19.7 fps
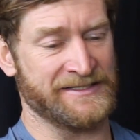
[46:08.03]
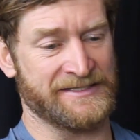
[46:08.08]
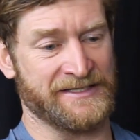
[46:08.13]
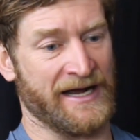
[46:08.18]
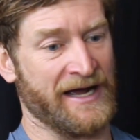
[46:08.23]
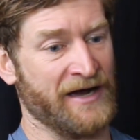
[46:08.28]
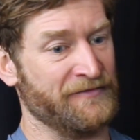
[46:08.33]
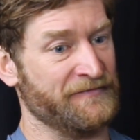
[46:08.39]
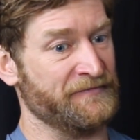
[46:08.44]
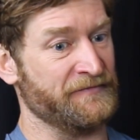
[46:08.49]
to
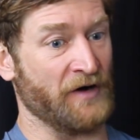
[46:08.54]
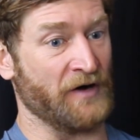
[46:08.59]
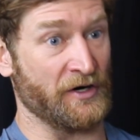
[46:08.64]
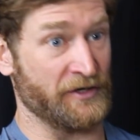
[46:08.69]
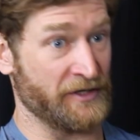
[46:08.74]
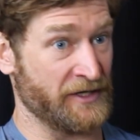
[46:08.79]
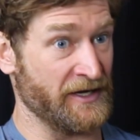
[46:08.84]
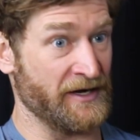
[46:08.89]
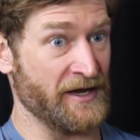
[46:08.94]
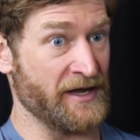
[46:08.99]
how far
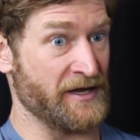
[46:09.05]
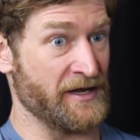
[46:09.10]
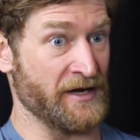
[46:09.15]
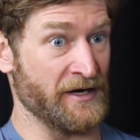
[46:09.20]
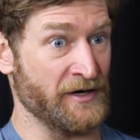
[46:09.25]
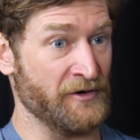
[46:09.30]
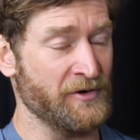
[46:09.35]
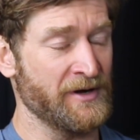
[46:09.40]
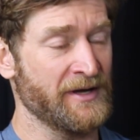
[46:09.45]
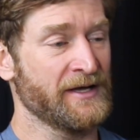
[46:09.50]
can I
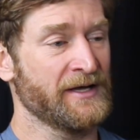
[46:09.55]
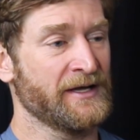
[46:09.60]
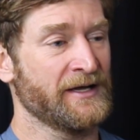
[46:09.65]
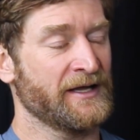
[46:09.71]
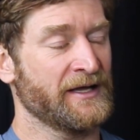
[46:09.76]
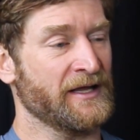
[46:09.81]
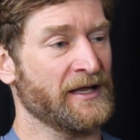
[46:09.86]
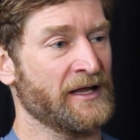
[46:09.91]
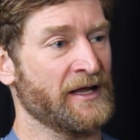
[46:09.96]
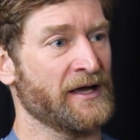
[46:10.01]
go
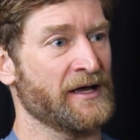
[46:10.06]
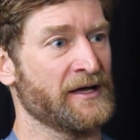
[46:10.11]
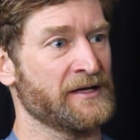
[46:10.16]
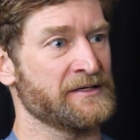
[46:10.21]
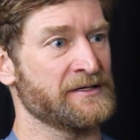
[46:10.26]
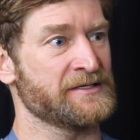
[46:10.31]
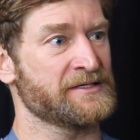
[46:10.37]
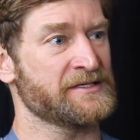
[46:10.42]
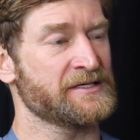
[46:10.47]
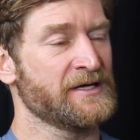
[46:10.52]

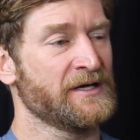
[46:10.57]
and